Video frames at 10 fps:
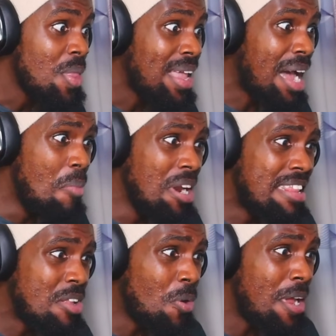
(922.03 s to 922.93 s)
Come on,
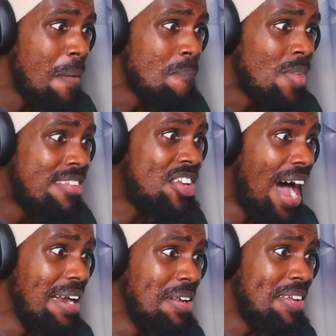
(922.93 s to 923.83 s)
Itadori.
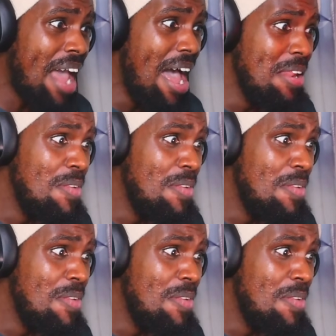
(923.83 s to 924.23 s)
Janken.